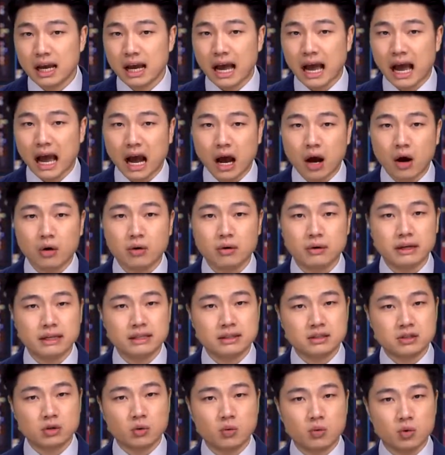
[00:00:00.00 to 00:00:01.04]
how
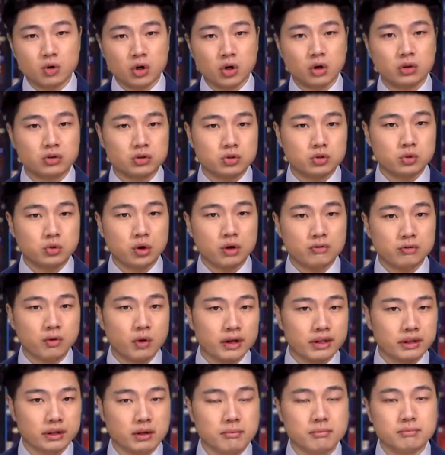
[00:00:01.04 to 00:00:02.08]
is the world to
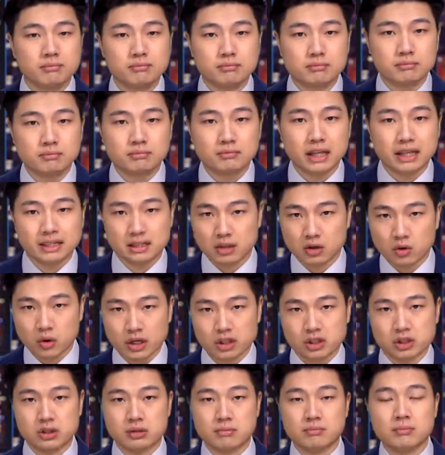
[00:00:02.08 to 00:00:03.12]
avoid them? That's the
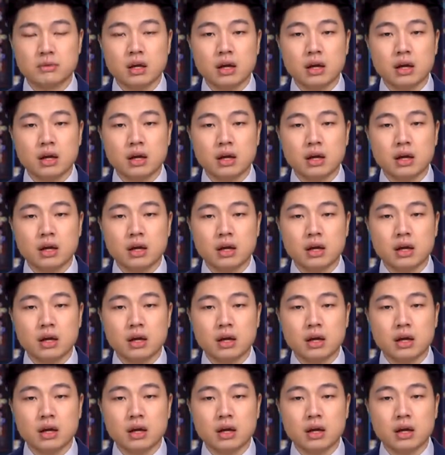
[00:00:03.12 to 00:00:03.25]
question.